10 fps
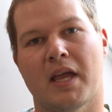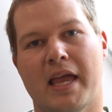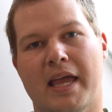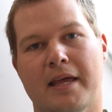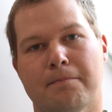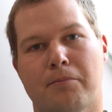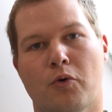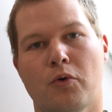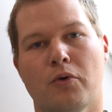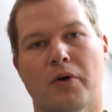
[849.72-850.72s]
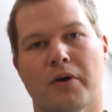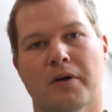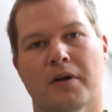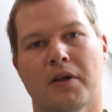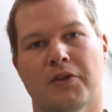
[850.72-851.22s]
and
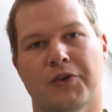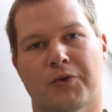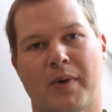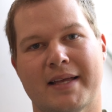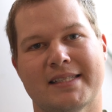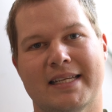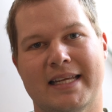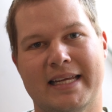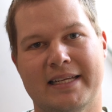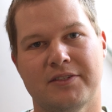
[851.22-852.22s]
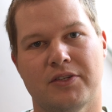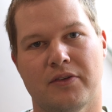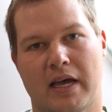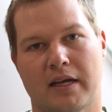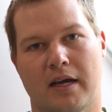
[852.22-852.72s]
pour your resin
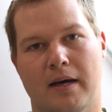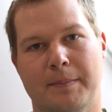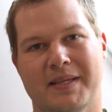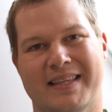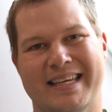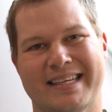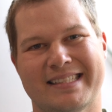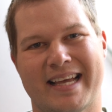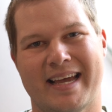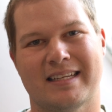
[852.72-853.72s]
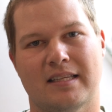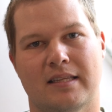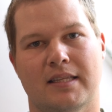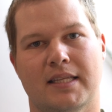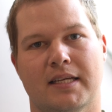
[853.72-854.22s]
into that cup the exact
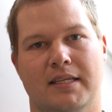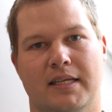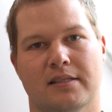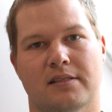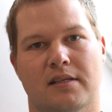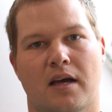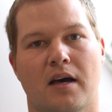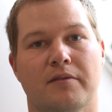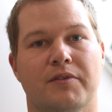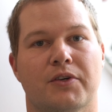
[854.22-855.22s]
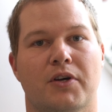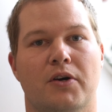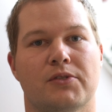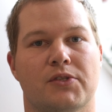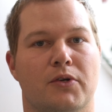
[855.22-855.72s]
thickness of your
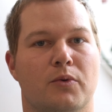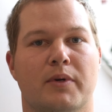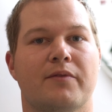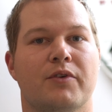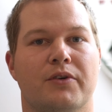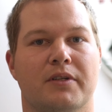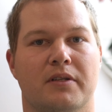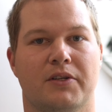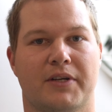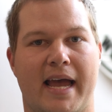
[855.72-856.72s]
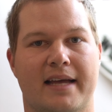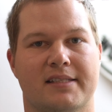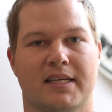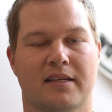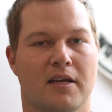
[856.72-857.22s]
coaster or whatever you're
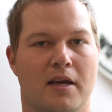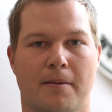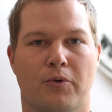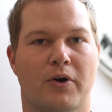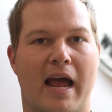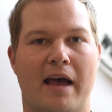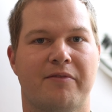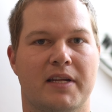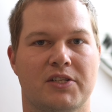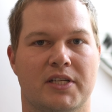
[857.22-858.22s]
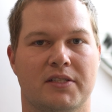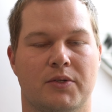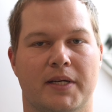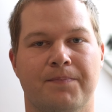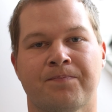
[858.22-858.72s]
casting. Pour 1/2 inch
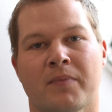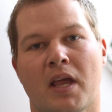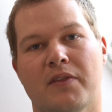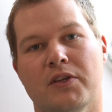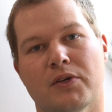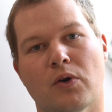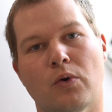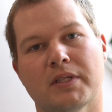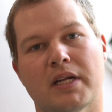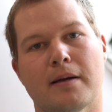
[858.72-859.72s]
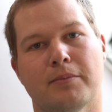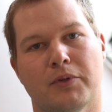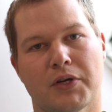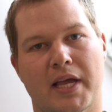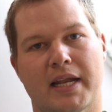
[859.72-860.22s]
into it. And then you can hold it up,
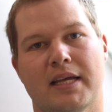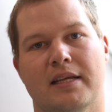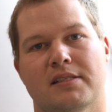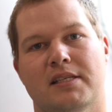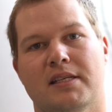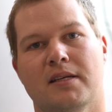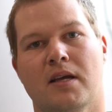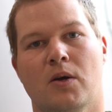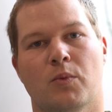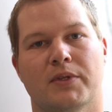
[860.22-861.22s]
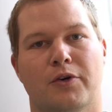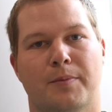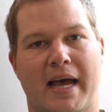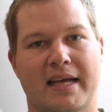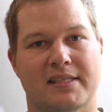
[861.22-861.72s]
look at it, and see what the
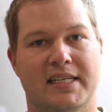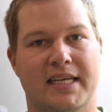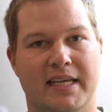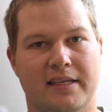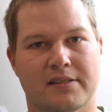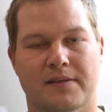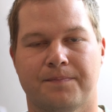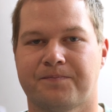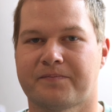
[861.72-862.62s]
opacity is.